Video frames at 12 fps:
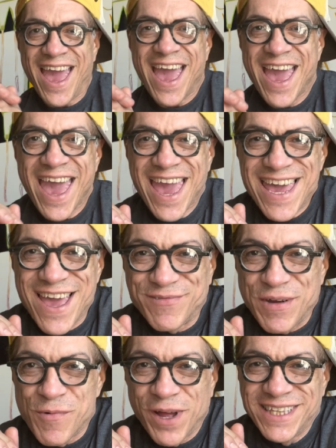Hey
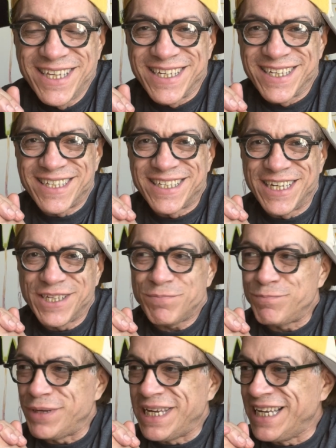everyone, this is
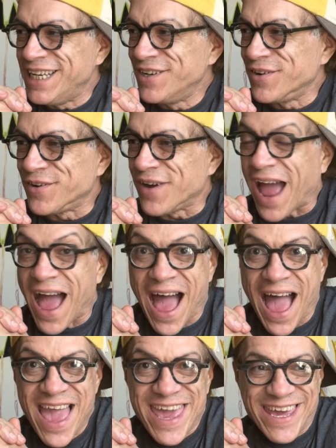Peter.
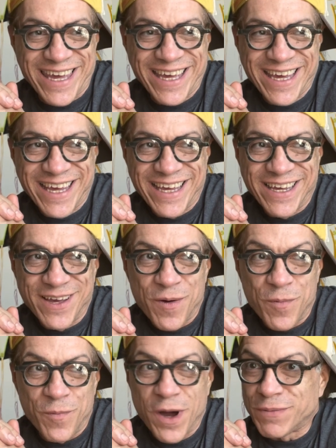Hi.
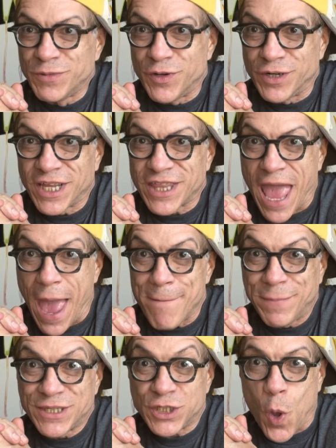Welcome to another
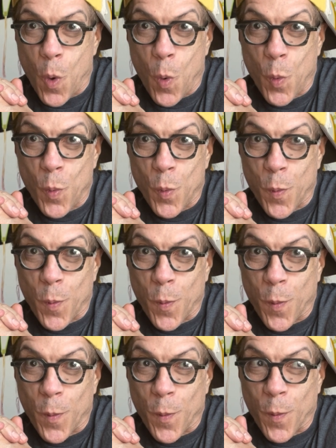episode.
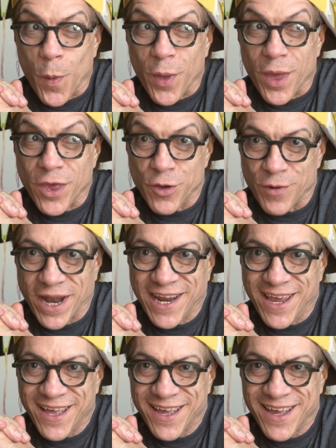You
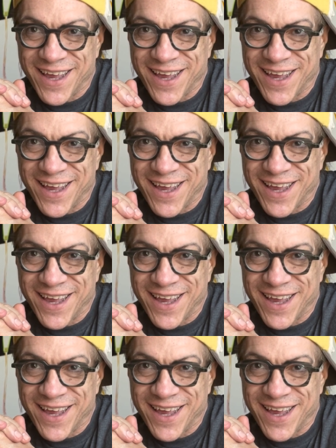ready?